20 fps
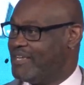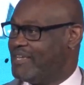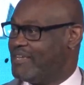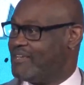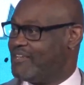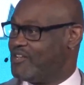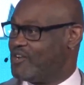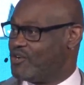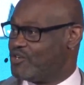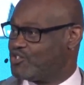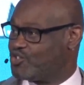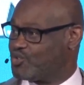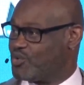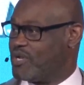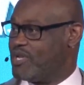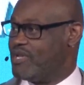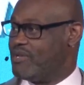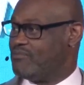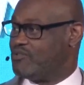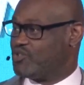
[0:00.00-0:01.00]
Your
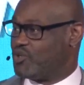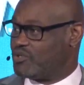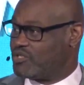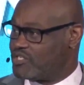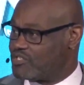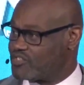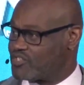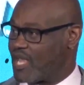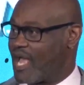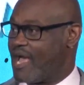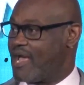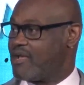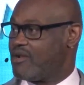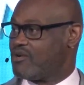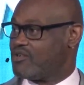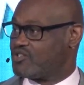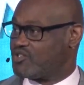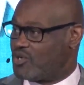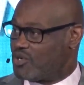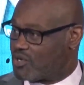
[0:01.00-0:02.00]
dreams, your
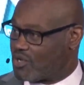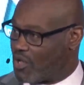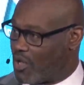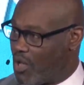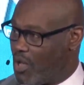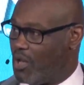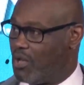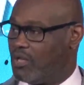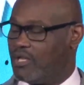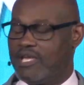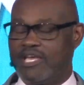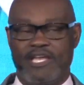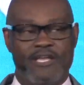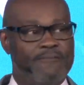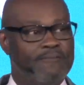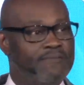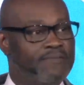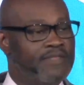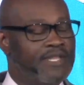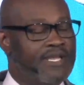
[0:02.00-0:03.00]
desires, your calling,
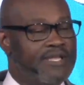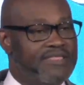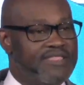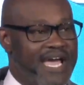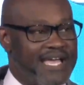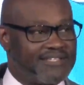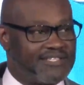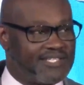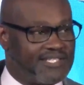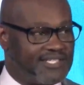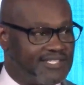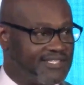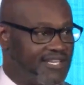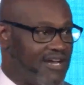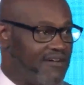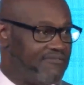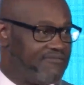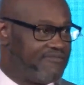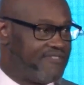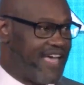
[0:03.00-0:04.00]
that
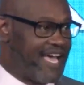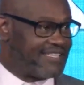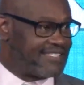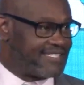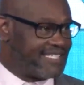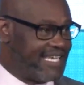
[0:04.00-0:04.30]
stuff that's